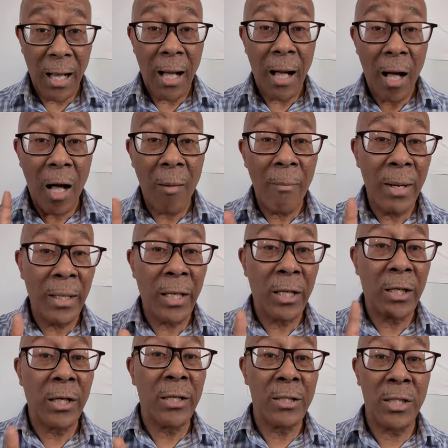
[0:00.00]
How many
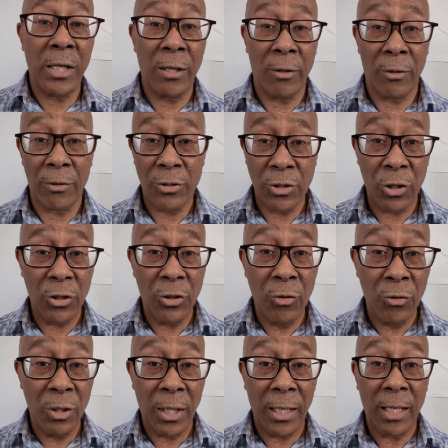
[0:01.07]
good deals do
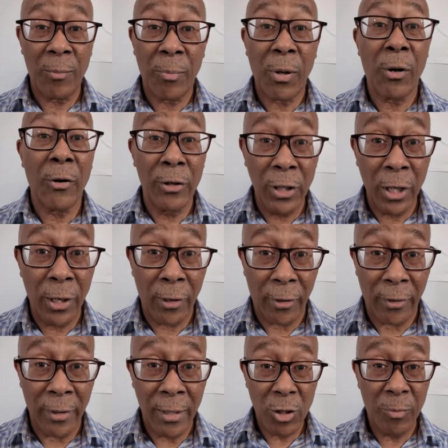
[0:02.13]
you need per
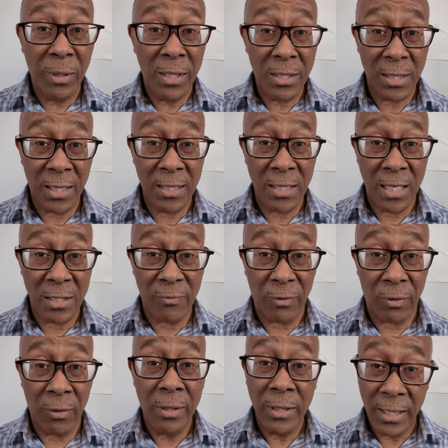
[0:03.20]
year to be
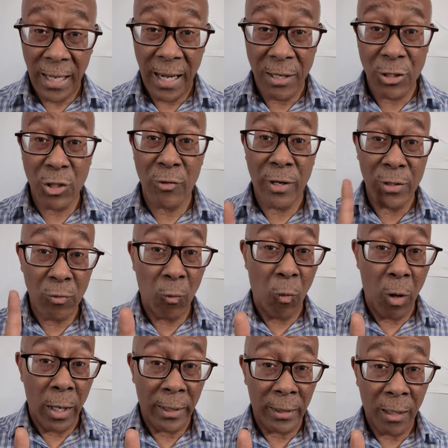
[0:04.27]
successful? The answer is
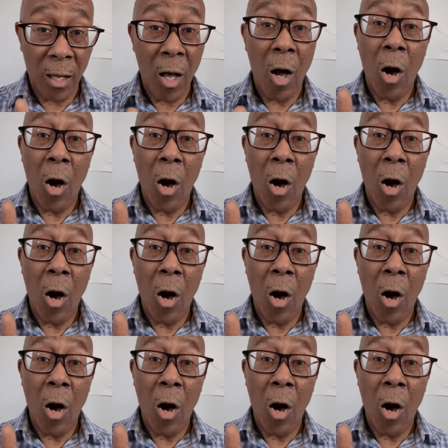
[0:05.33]
one.